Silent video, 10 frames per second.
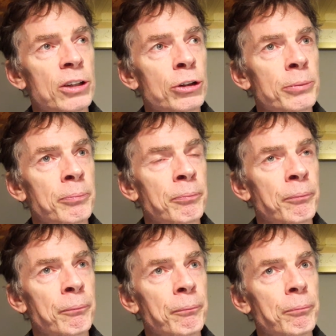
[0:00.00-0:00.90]

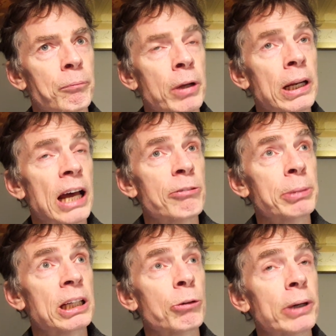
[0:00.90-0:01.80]
And I've
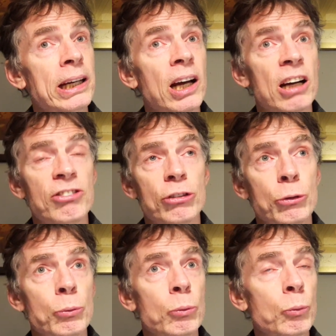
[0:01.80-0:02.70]
been aware of
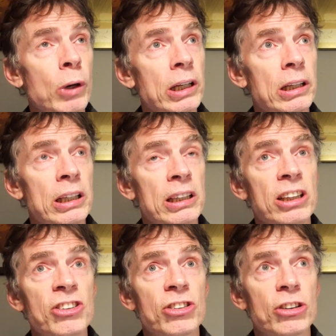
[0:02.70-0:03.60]
what it
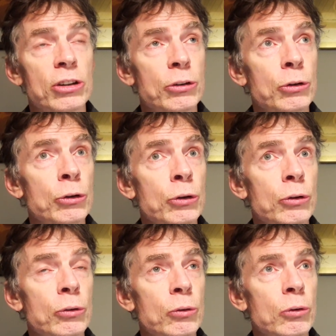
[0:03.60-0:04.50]
is.
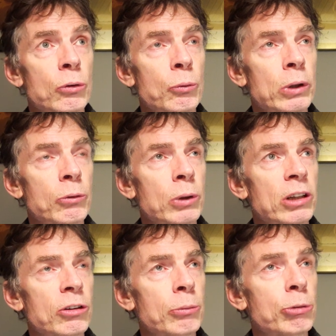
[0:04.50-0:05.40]

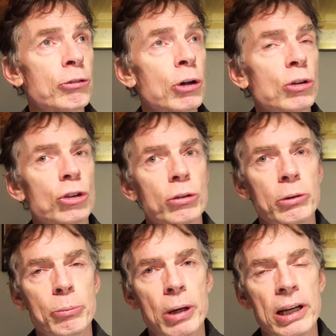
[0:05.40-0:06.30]
What provokes
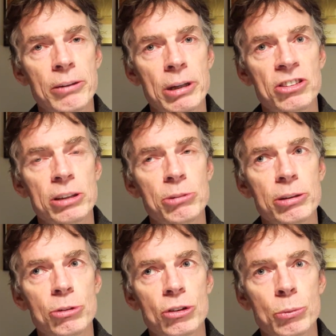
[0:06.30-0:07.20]
my
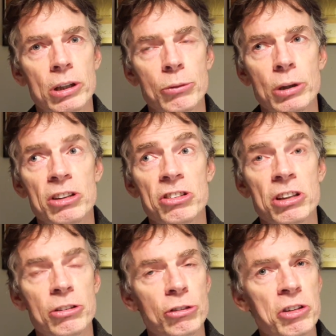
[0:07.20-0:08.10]
symptoms? What is
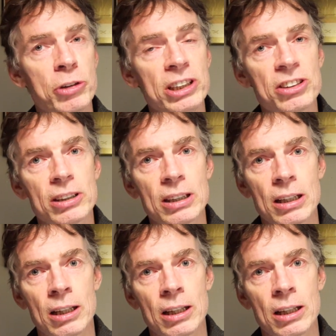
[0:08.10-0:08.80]
the reason?